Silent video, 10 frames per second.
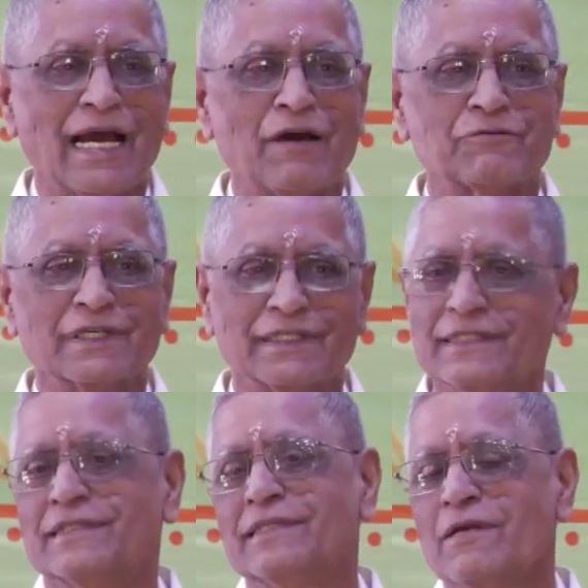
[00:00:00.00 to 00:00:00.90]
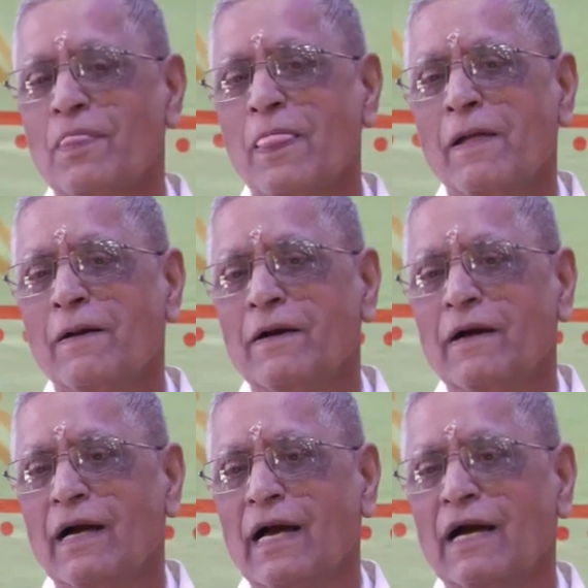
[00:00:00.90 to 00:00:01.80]
after this.
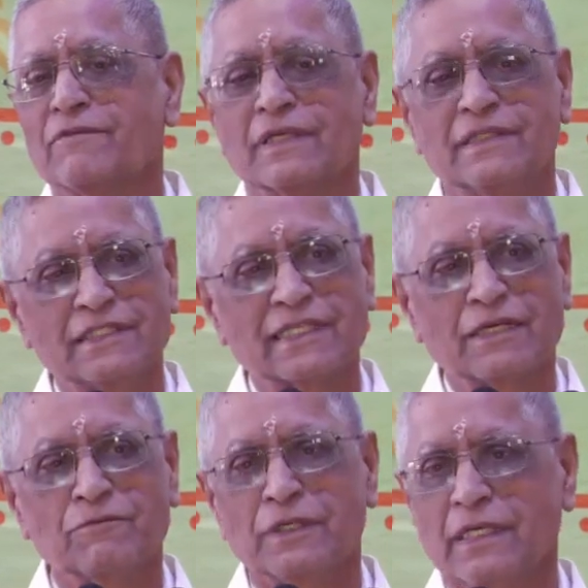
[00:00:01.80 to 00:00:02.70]
After this again,